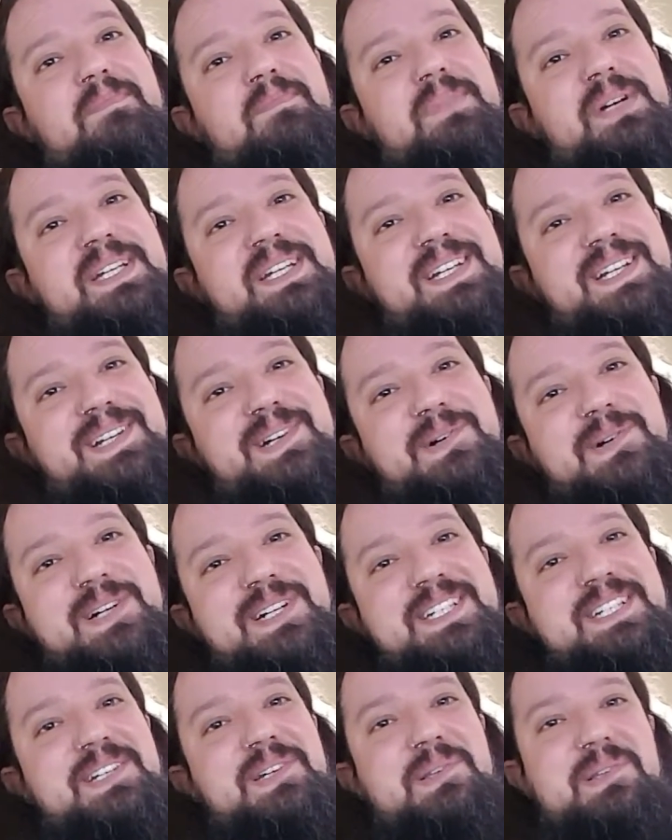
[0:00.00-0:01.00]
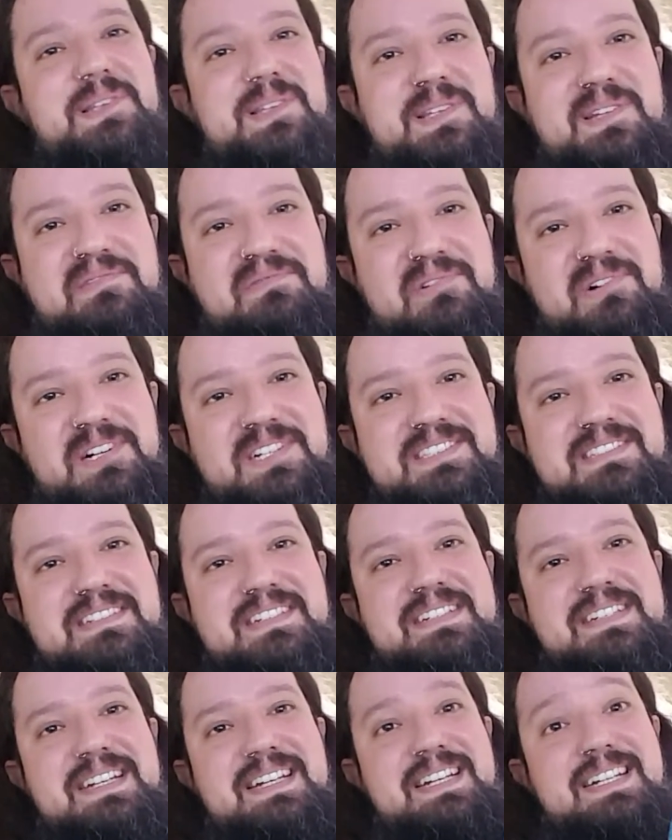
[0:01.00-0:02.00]
but you know what, you only live
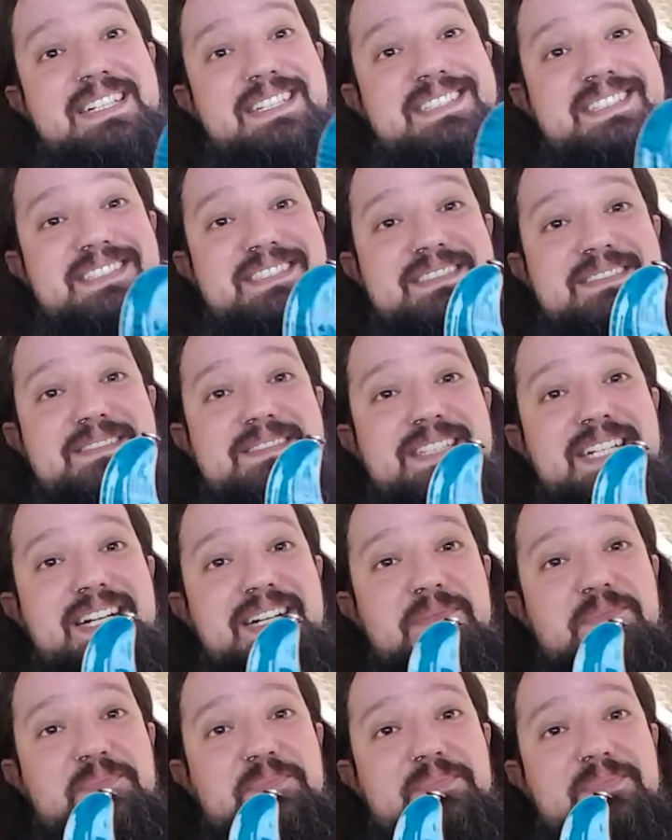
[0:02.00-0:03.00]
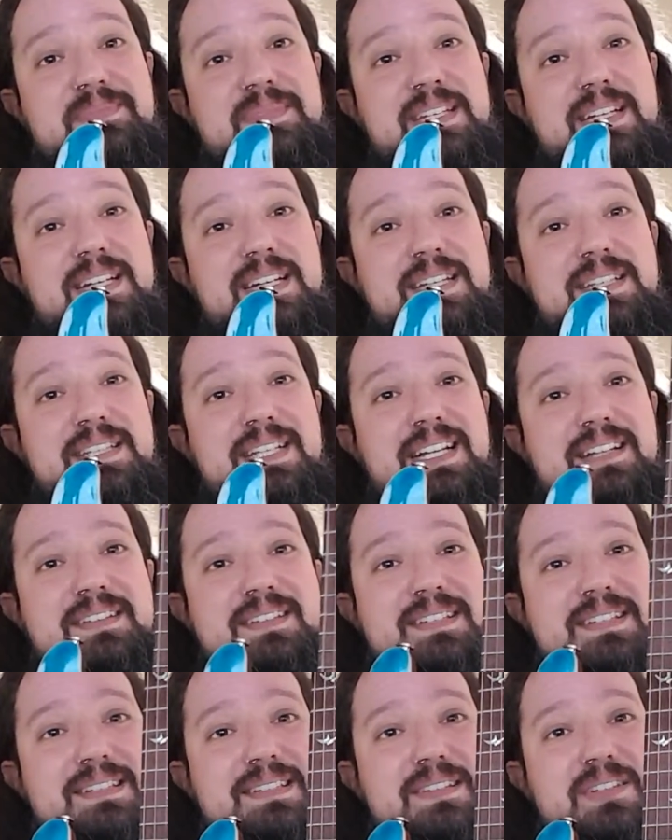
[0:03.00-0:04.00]
once. And yeah, and
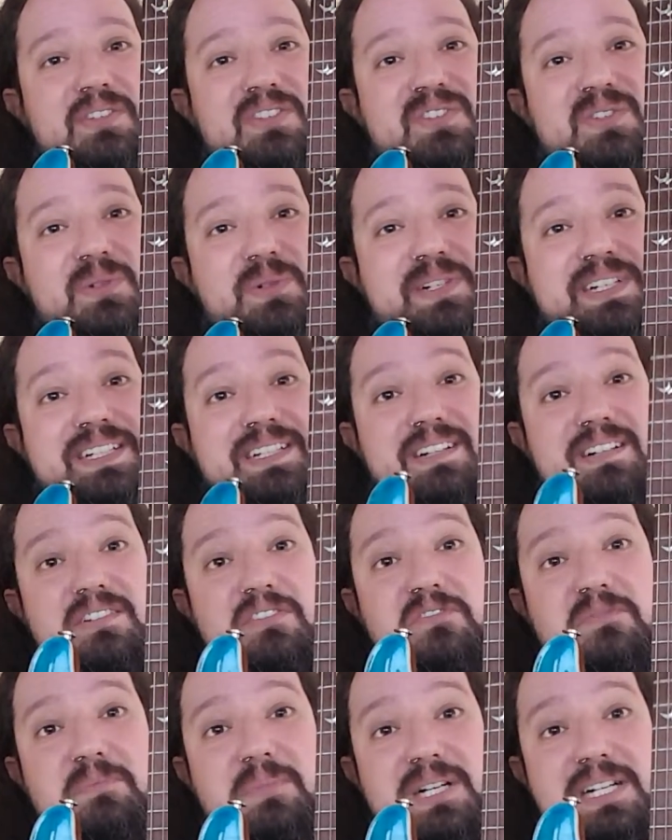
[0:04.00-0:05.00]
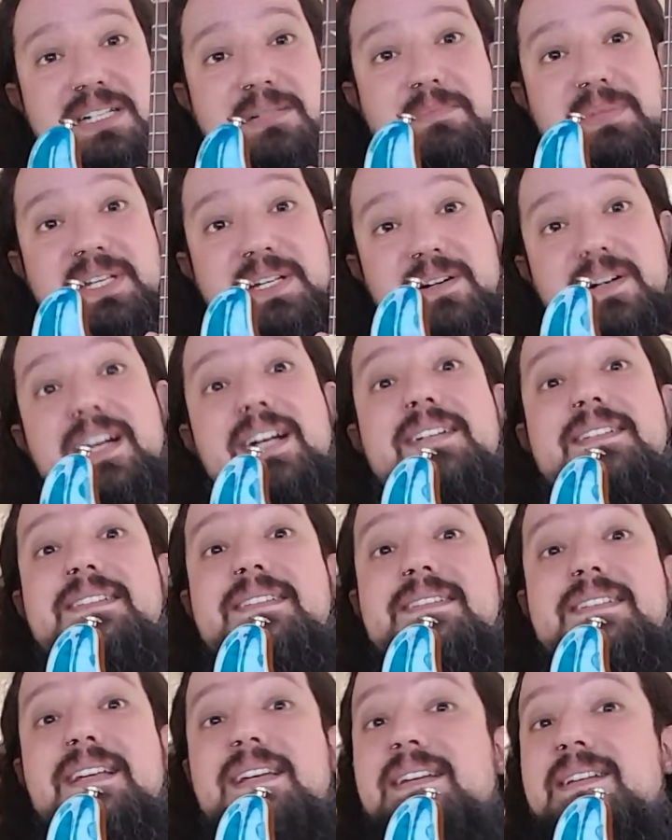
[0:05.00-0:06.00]
that's the story of my
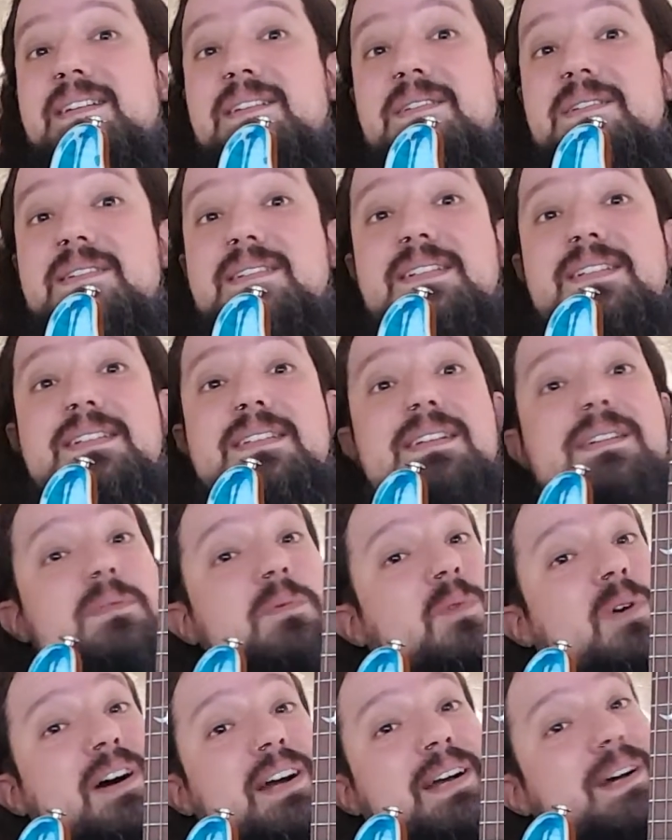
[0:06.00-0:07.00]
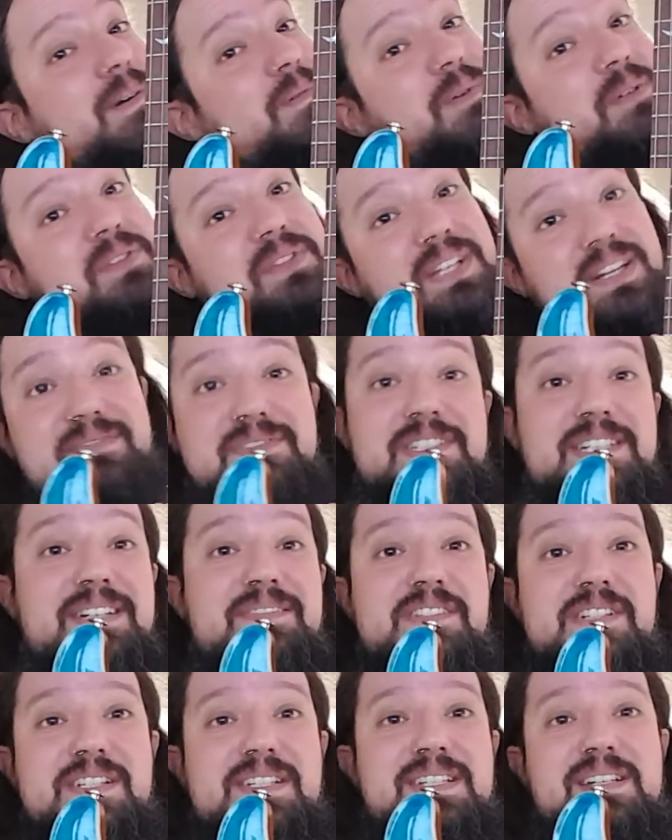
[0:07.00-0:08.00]
PRS and why I will never
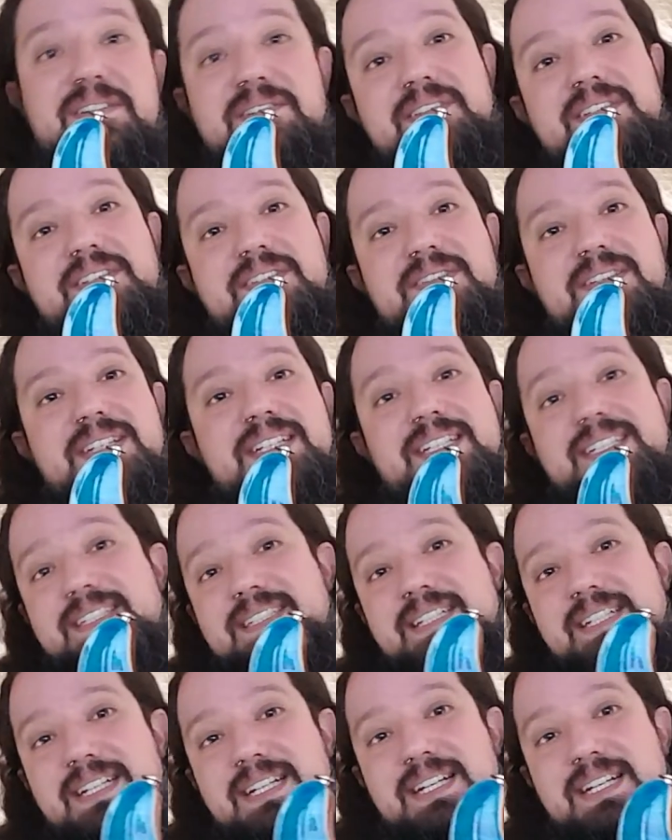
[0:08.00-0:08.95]
ever sell this thing.